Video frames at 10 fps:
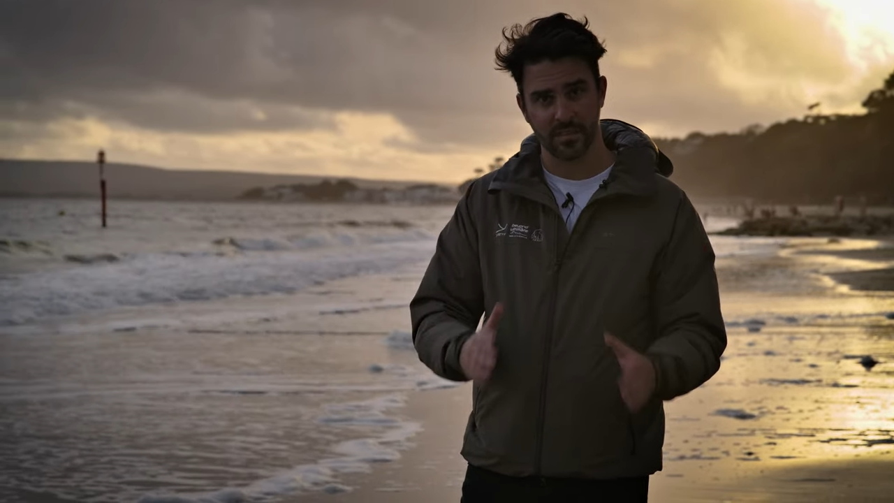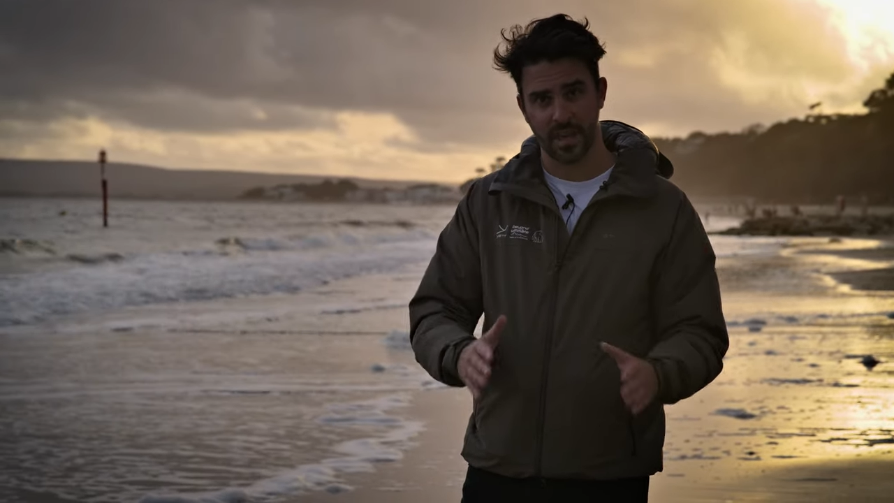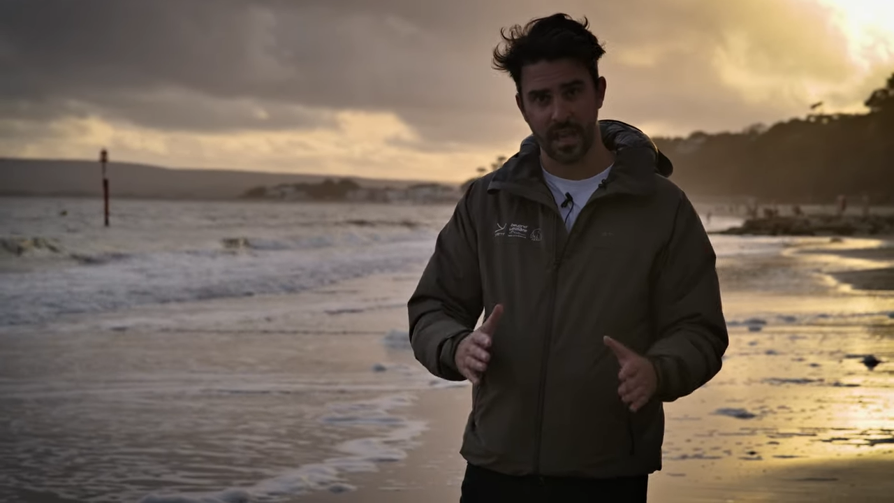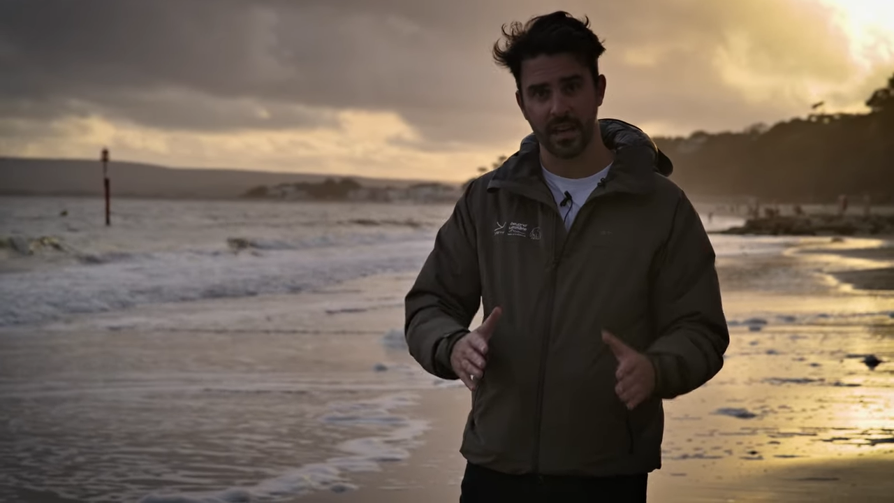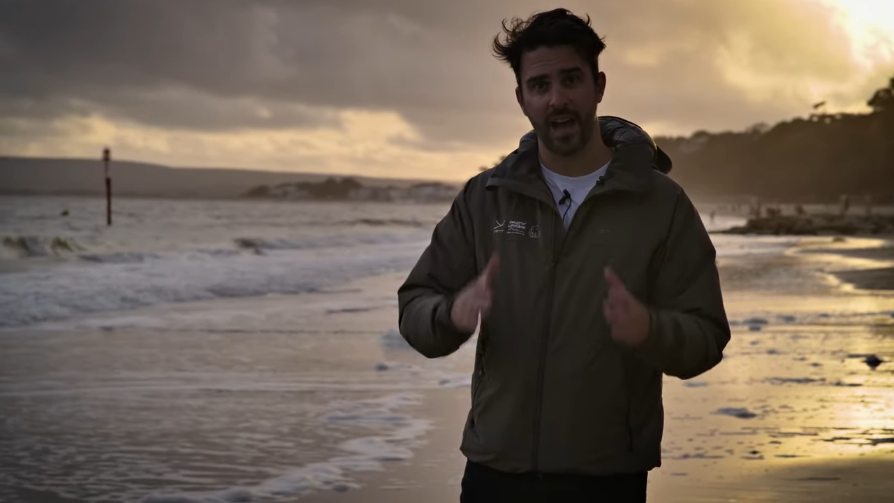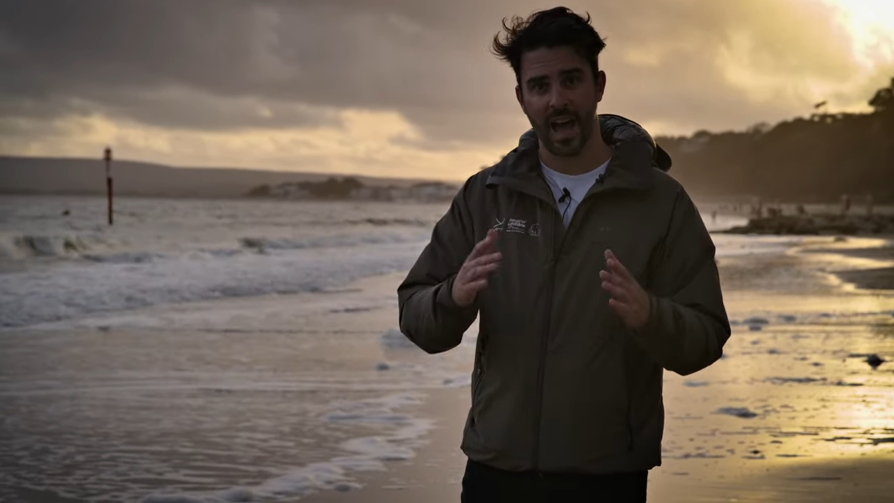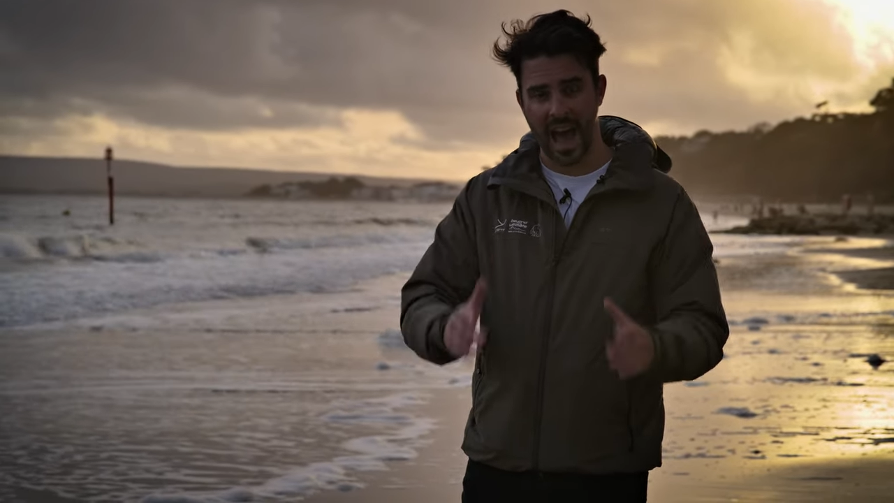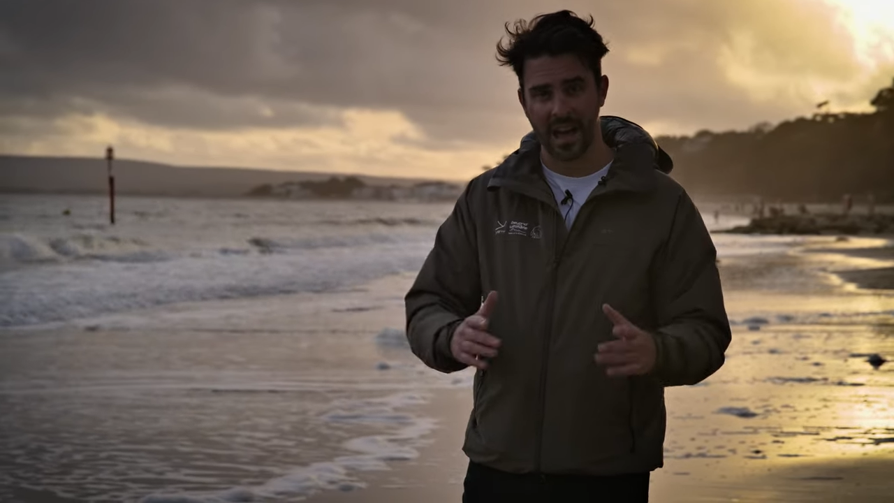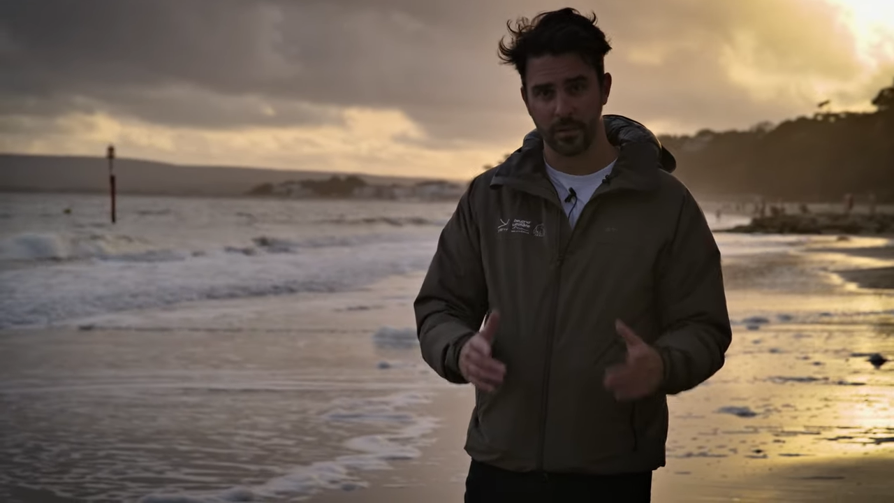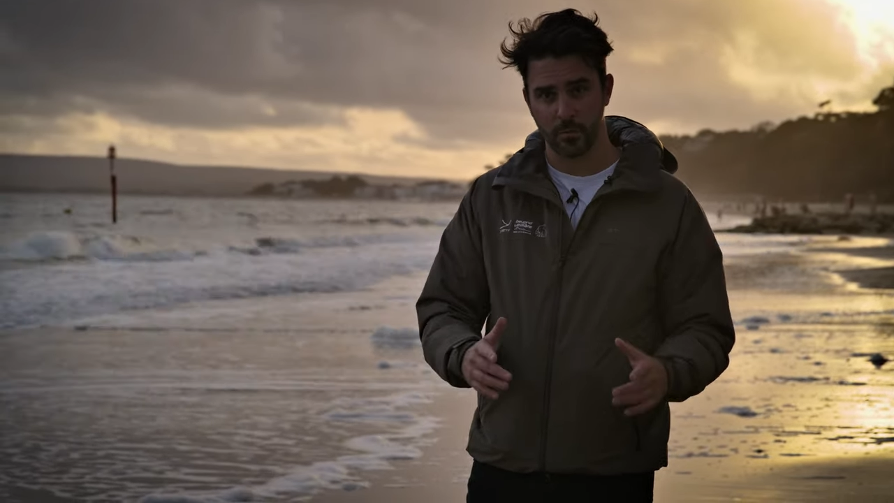thing
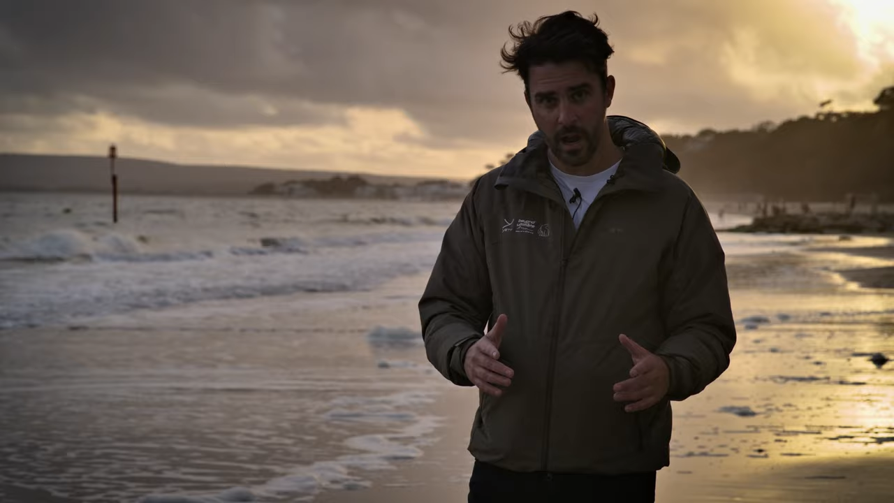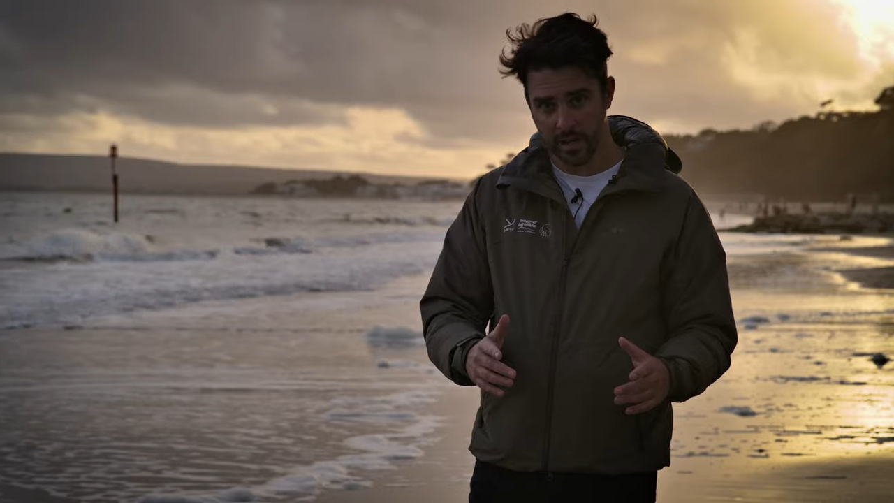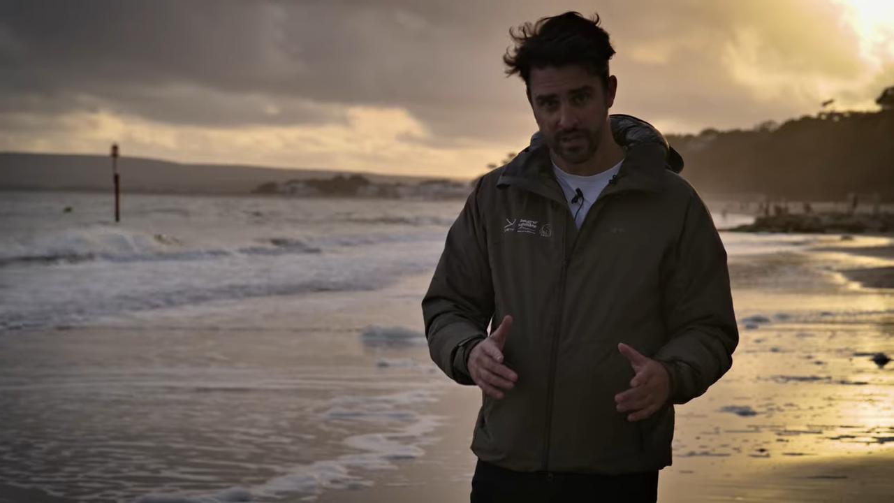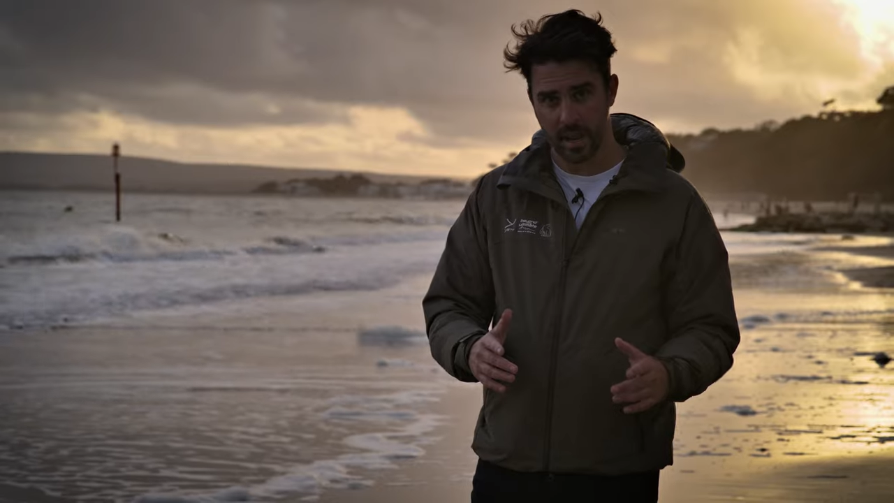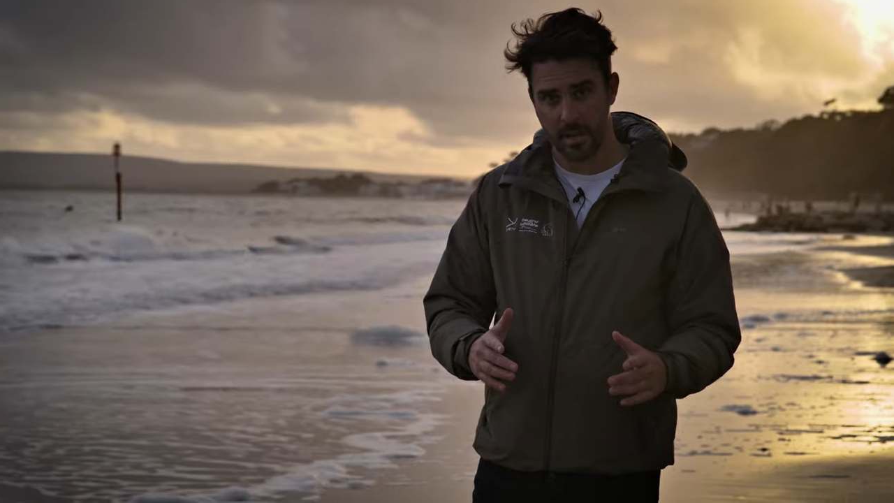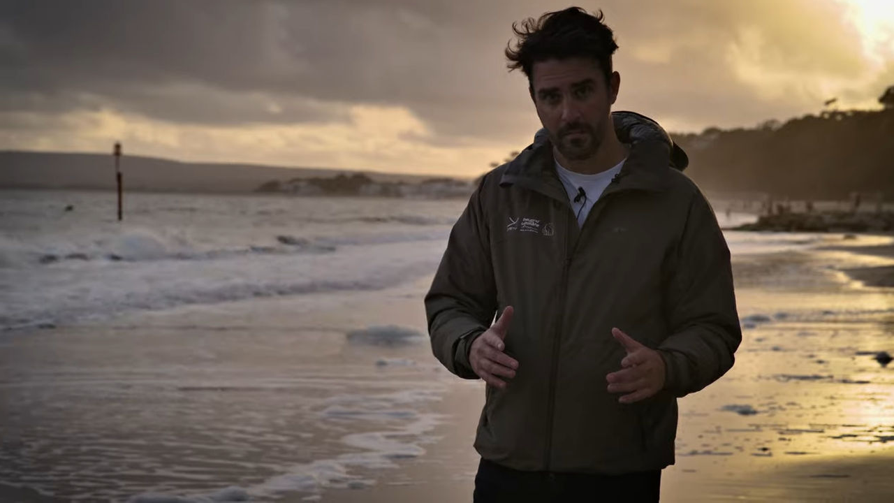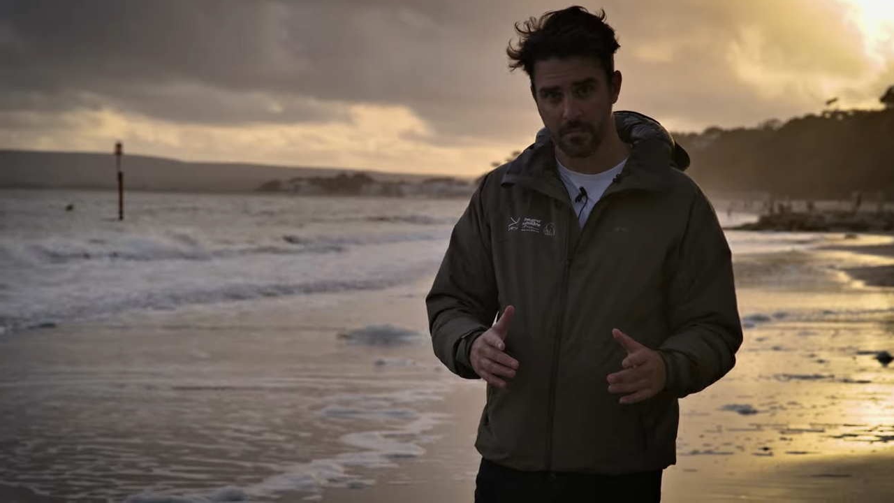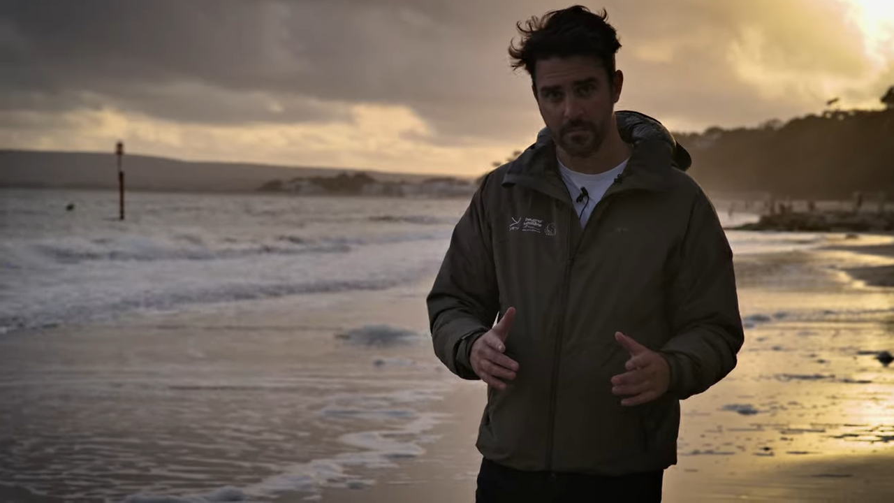at the right time.